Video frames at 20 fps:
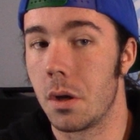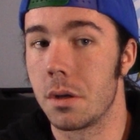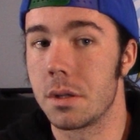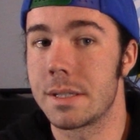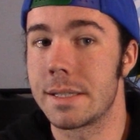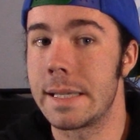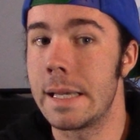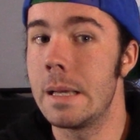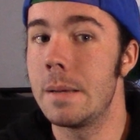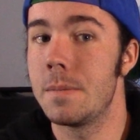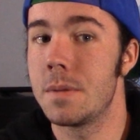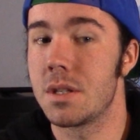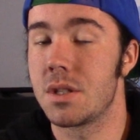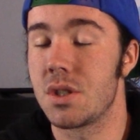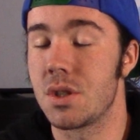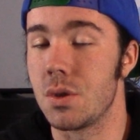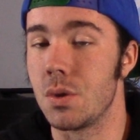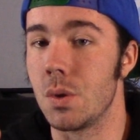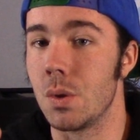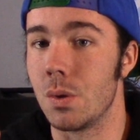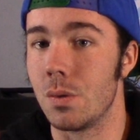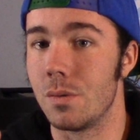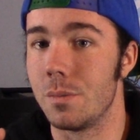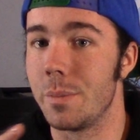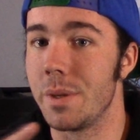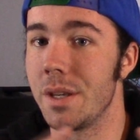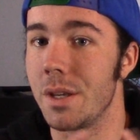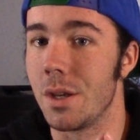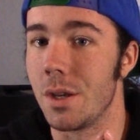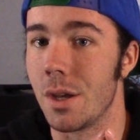seemed to
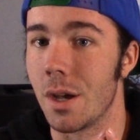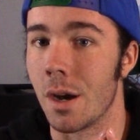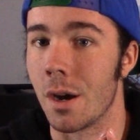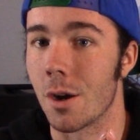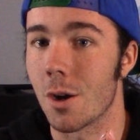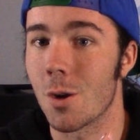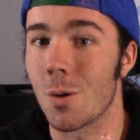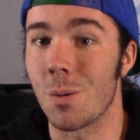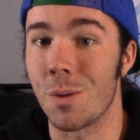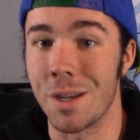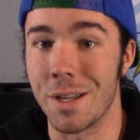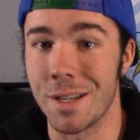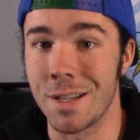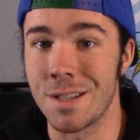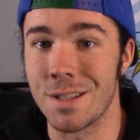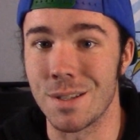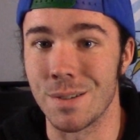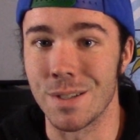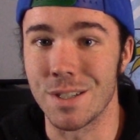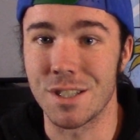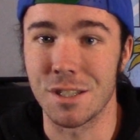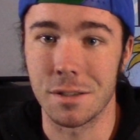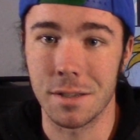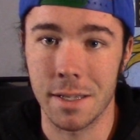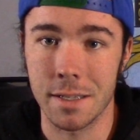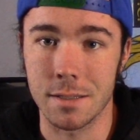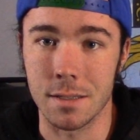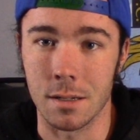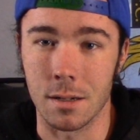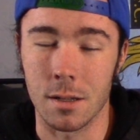be quite into it. She
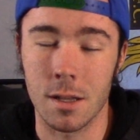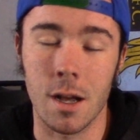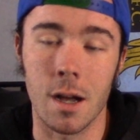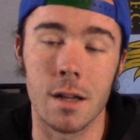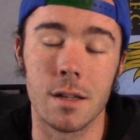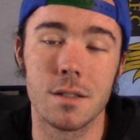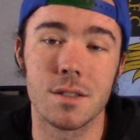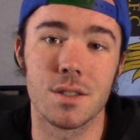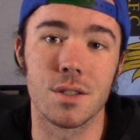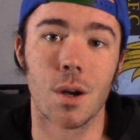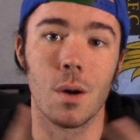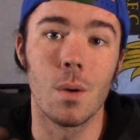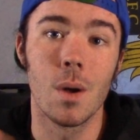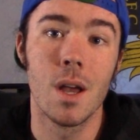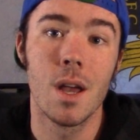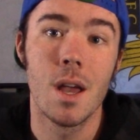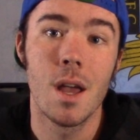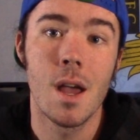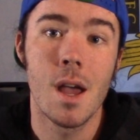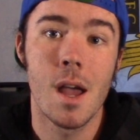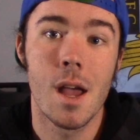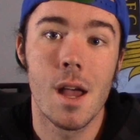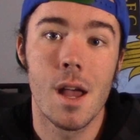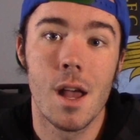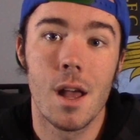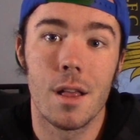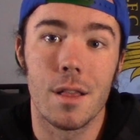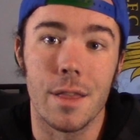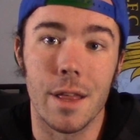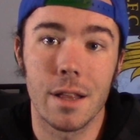liked it a lot. So
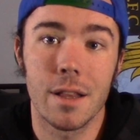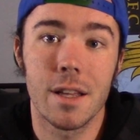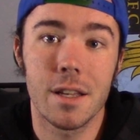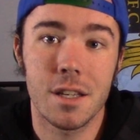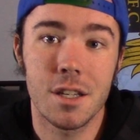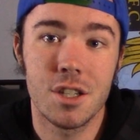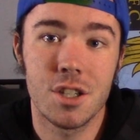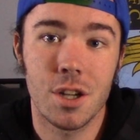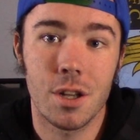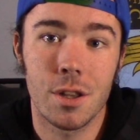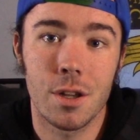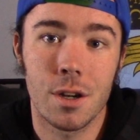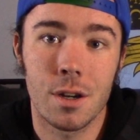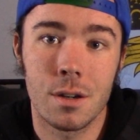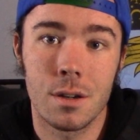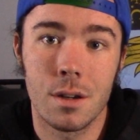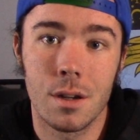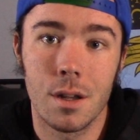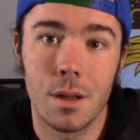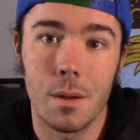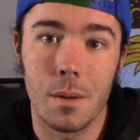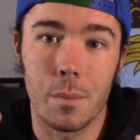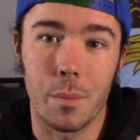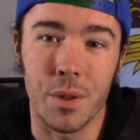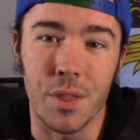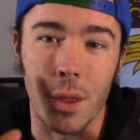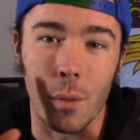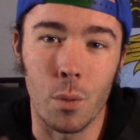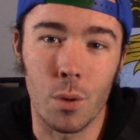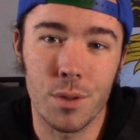they like each other,
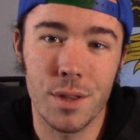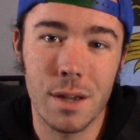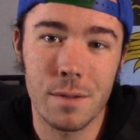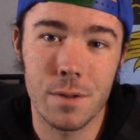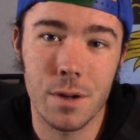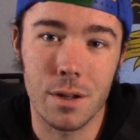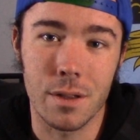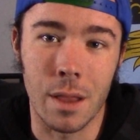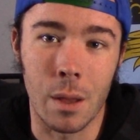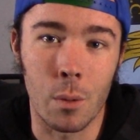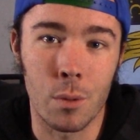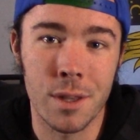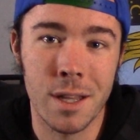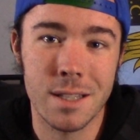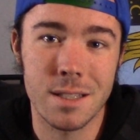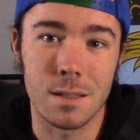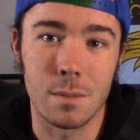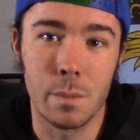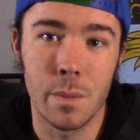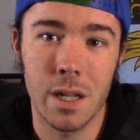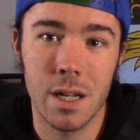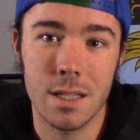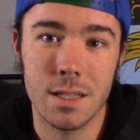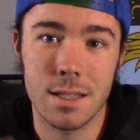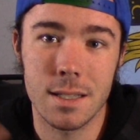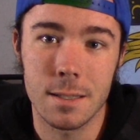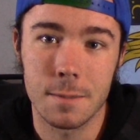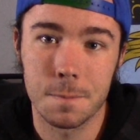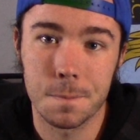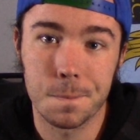but they will not admit
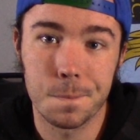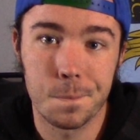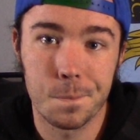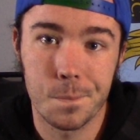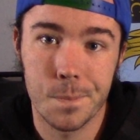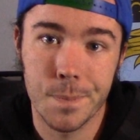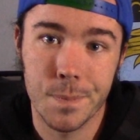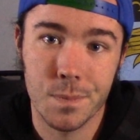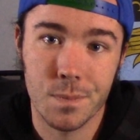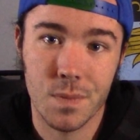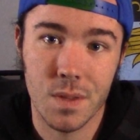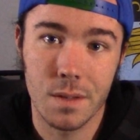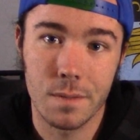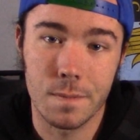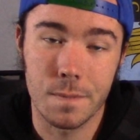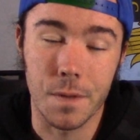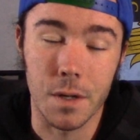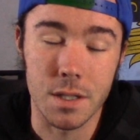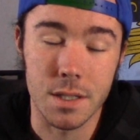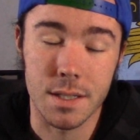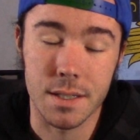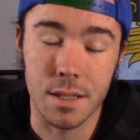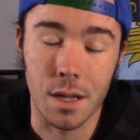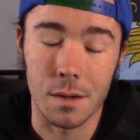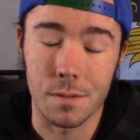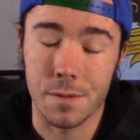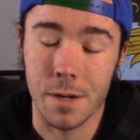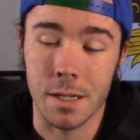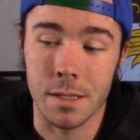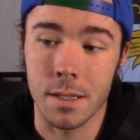it. Fun
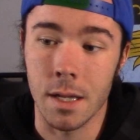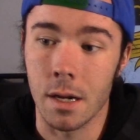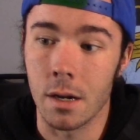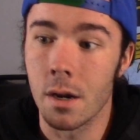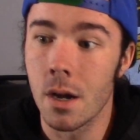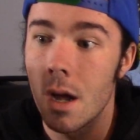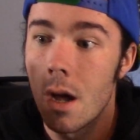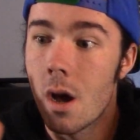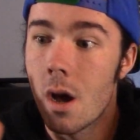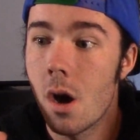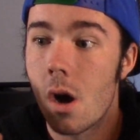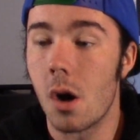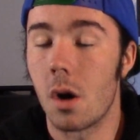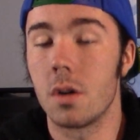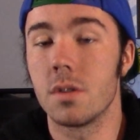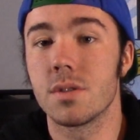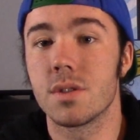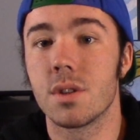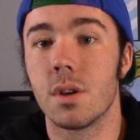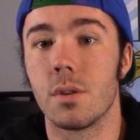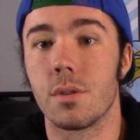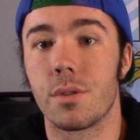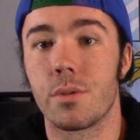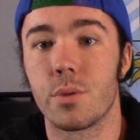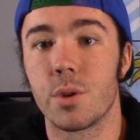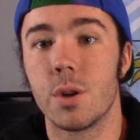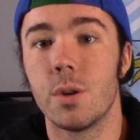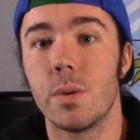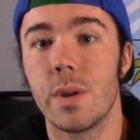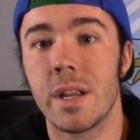stuff right there. Also,
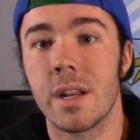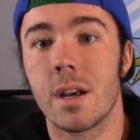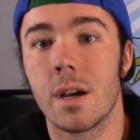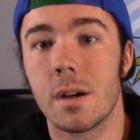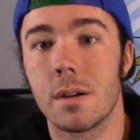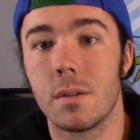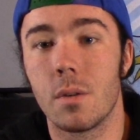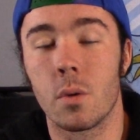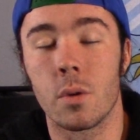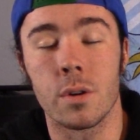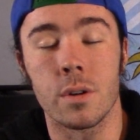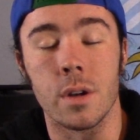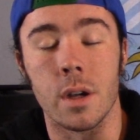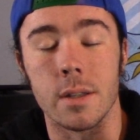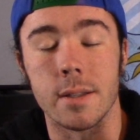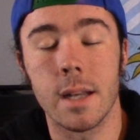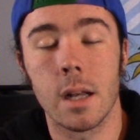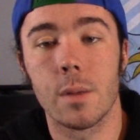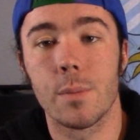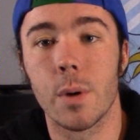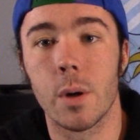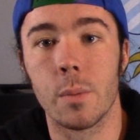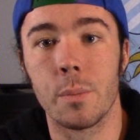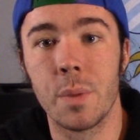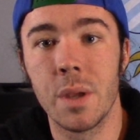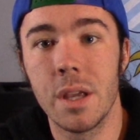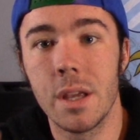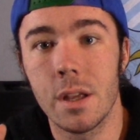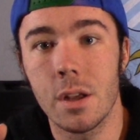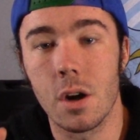through Inha or Dalpo
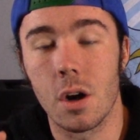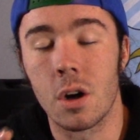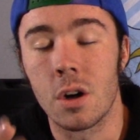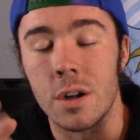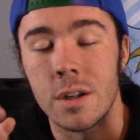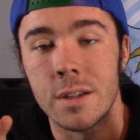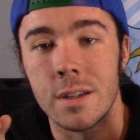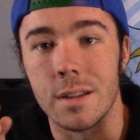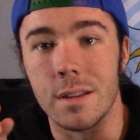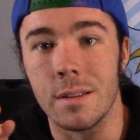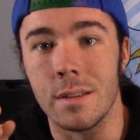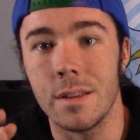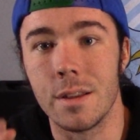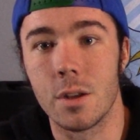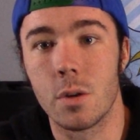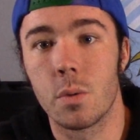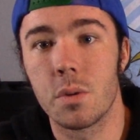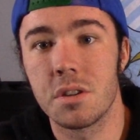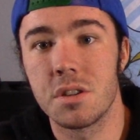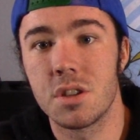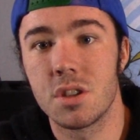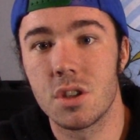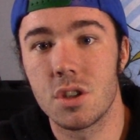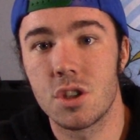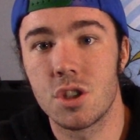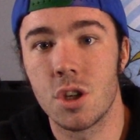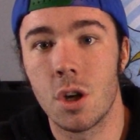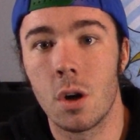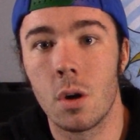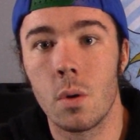being on the quiz
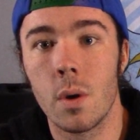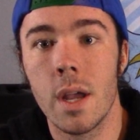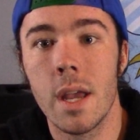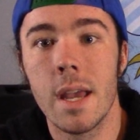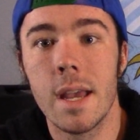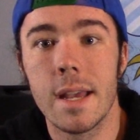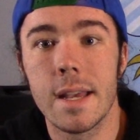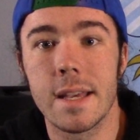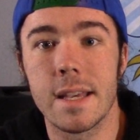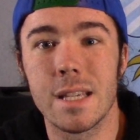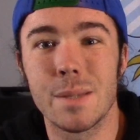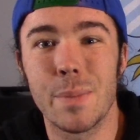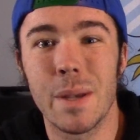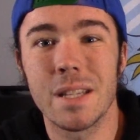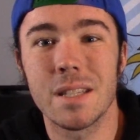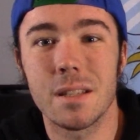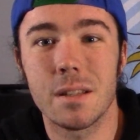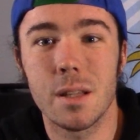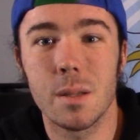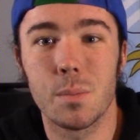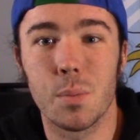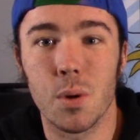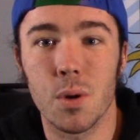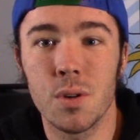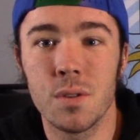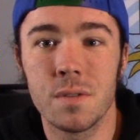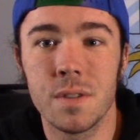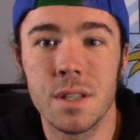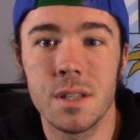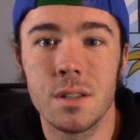show, he's basically
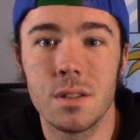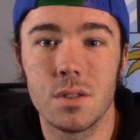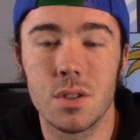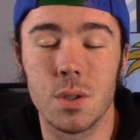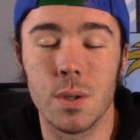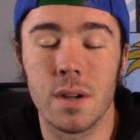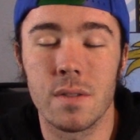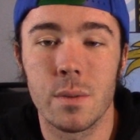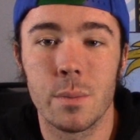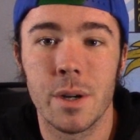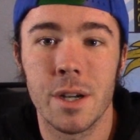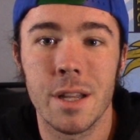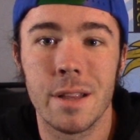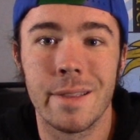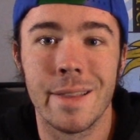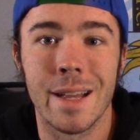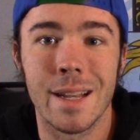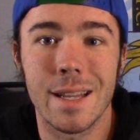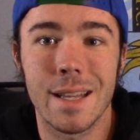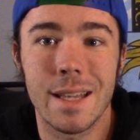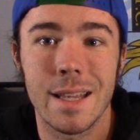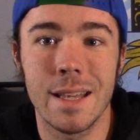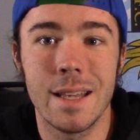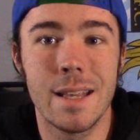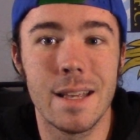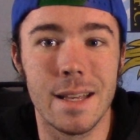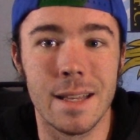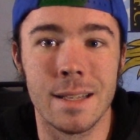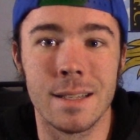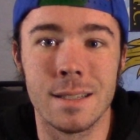proven to everybody that
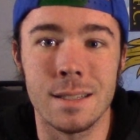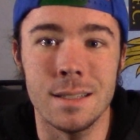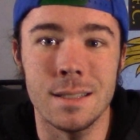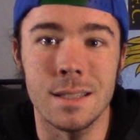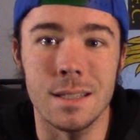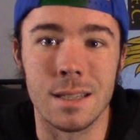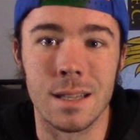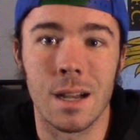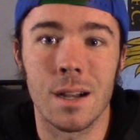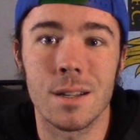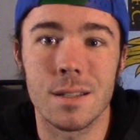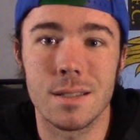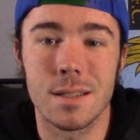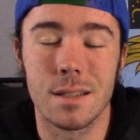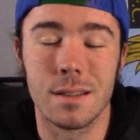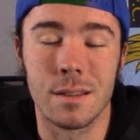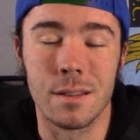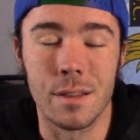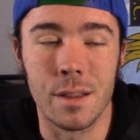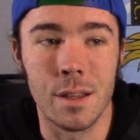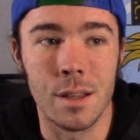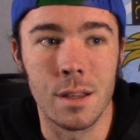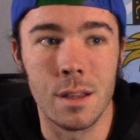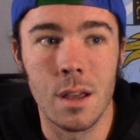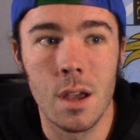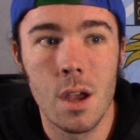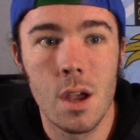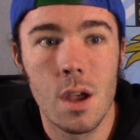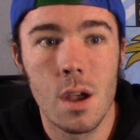he is not the